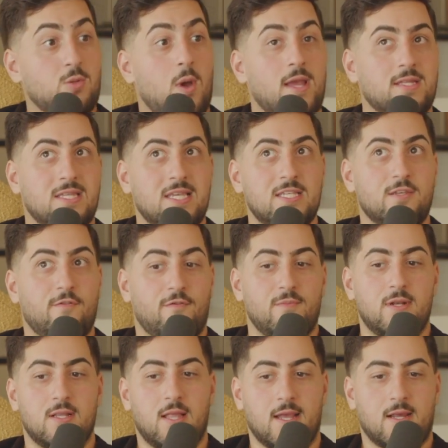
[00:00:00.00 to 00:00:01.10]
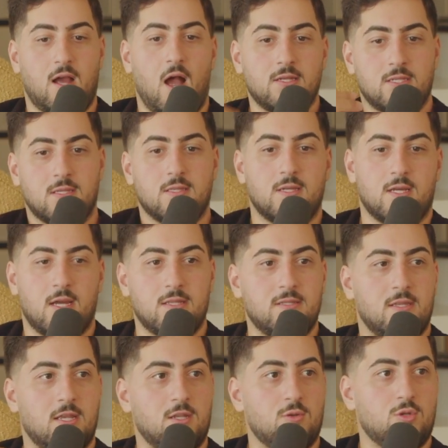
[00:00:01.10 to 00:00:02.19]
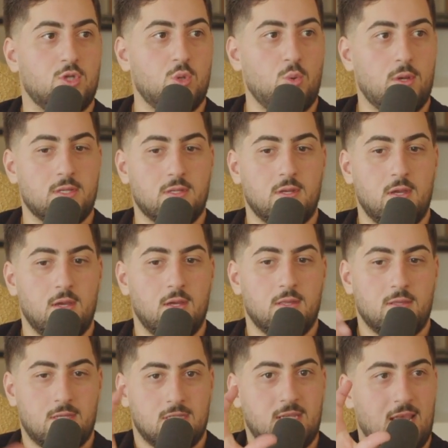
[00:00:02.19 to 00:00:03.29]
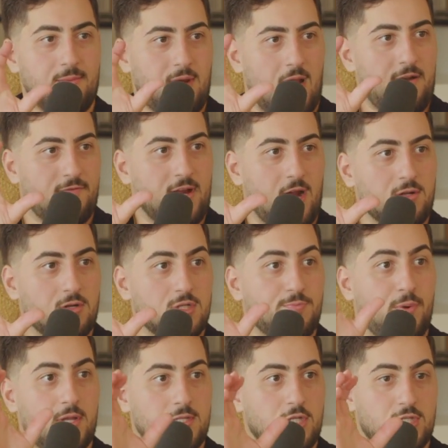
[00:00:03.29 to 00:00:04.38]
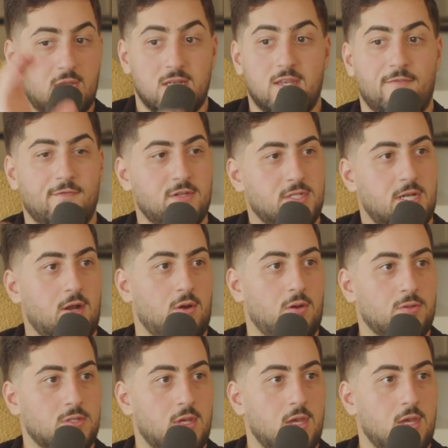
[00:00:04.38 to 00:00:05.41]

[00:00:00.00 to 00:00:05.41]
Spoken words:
why it's easier for me to like constantly continue doing the same kind of characters, but just in different scenarios,